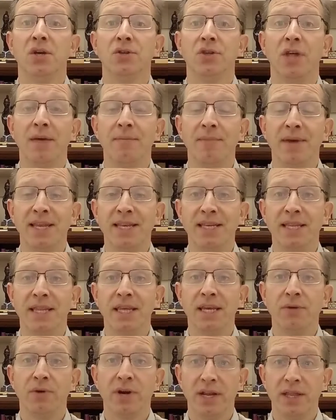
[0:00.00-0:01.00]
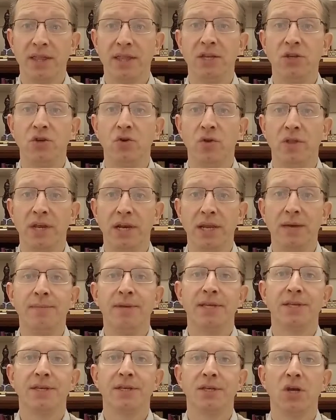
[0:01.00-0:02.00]
So that meant they knew the
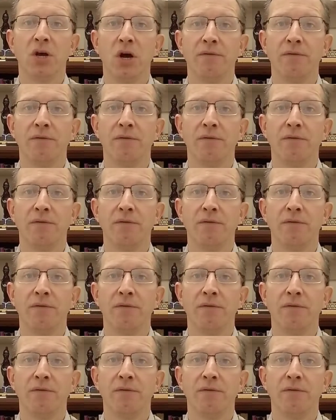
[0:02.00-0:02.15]
limits